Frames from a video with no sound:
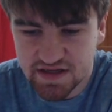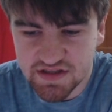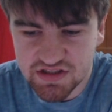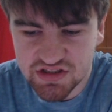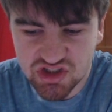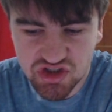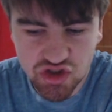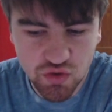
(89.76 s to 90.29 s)

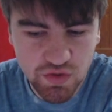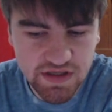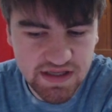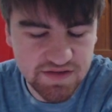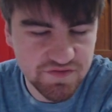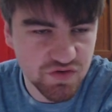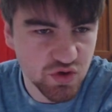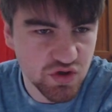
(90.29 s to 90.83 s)
Stewart,
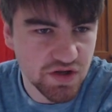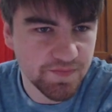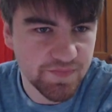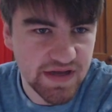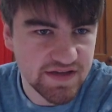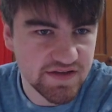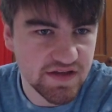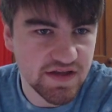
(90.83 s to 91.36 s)
if you're
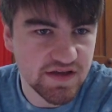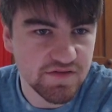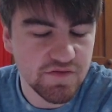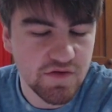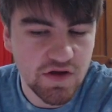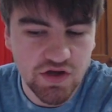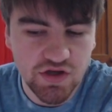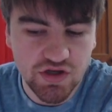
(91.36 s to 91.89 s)
competitive,
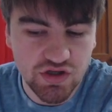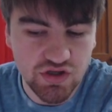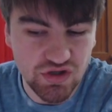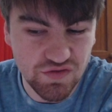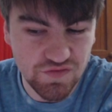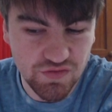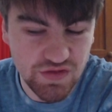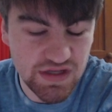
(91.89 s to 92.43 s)

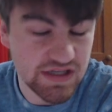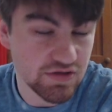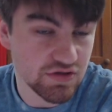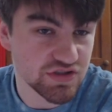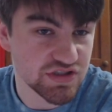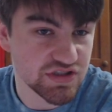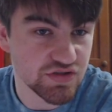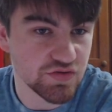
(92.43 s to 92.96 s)
you've already got
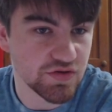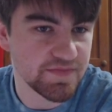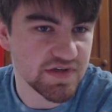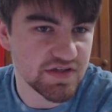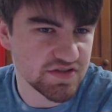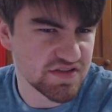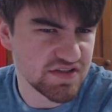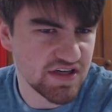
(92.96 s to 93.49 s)
Stewart,
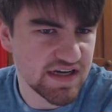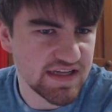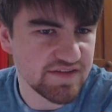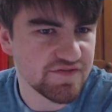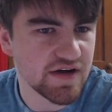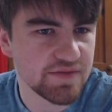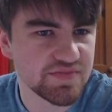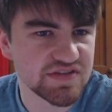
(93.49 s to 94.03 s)
because
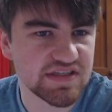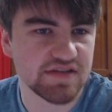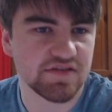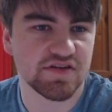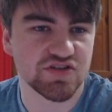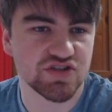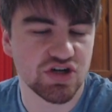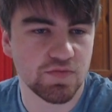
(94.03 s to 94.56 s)
95% of
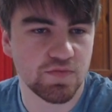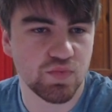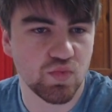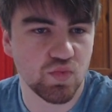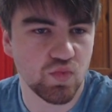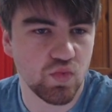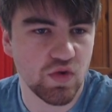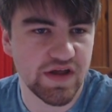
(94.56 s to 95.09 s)
the top
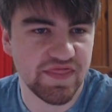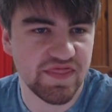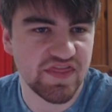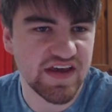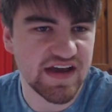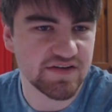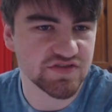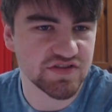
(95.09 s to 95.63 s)

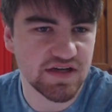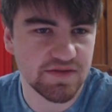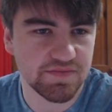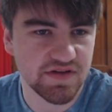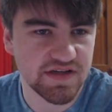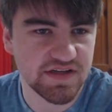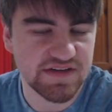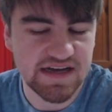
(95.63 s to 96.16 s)
1,000, I
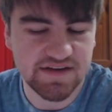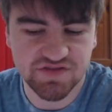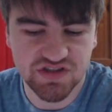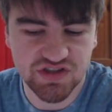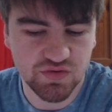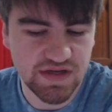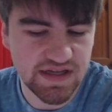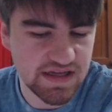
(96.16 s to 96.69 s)
believe, have
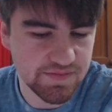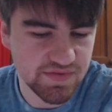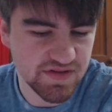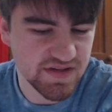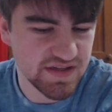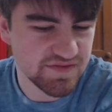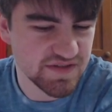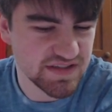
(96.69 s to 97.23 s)
Stewart, and I
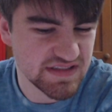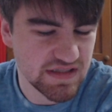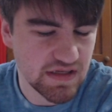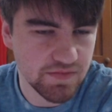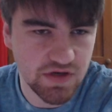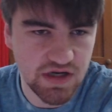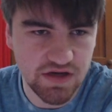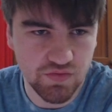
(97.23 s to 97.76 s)
believe it's
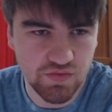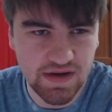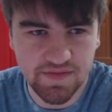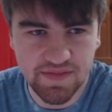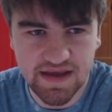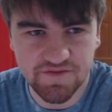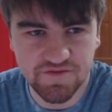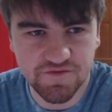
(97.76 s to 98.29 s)
somewhere around
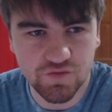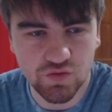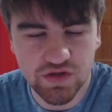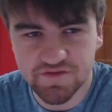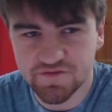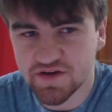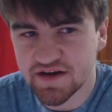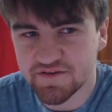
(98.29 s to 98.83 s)
that
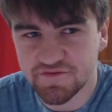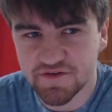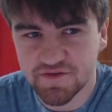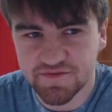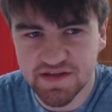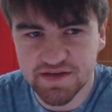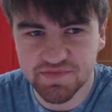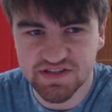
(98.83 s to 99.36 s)

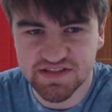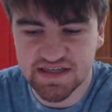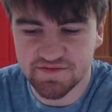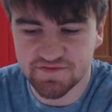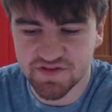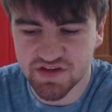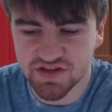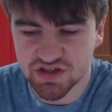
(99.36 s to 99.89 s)
45-50%
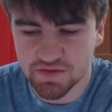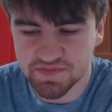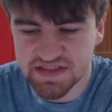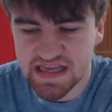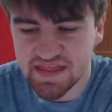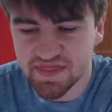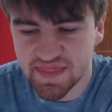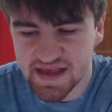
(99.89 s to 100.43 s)
for the top
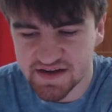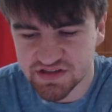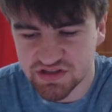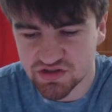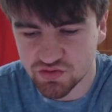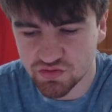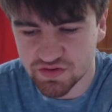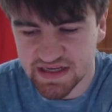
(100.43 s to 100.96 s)

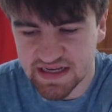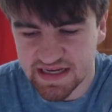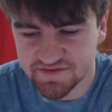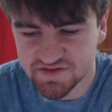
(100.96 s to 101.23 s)
10,000 already have